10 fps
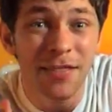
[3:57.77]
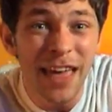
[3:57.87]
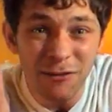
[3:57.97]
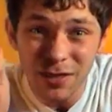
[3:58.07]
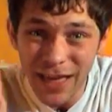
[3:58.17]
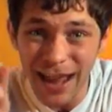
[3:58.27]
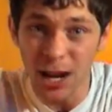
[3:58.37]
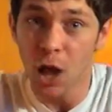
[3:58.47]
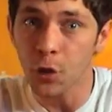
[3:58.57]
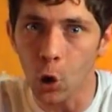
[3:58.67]
there and
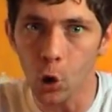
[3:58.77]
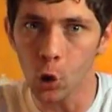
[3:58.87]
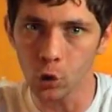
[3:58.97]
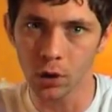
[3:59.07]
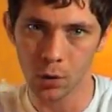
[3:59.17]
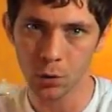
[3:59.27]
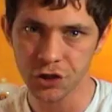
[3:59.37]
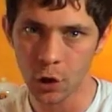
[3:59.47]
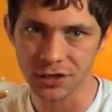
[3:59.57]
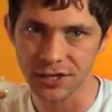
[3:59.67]
then that all
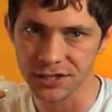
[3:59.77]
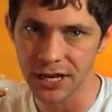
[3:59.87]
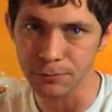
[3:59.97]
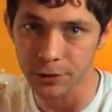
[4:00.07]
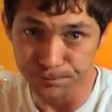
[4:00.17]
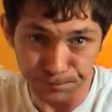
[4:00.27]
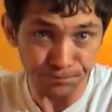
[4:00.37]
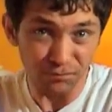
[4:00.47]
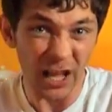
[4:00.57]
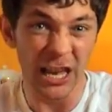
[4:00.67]
was not as it seemed.
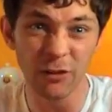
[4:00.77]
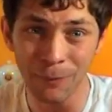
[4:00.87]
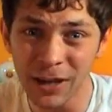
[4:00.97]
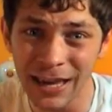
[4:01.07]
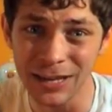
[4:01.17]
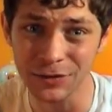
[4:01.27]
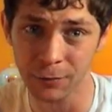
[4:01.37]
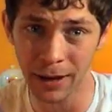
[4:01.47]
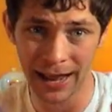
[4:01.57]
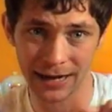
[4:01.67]
He grabbed the keys
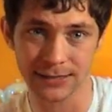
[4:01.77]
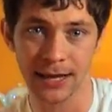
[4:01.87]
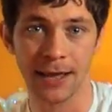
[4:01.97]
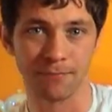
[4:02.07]
from my hand.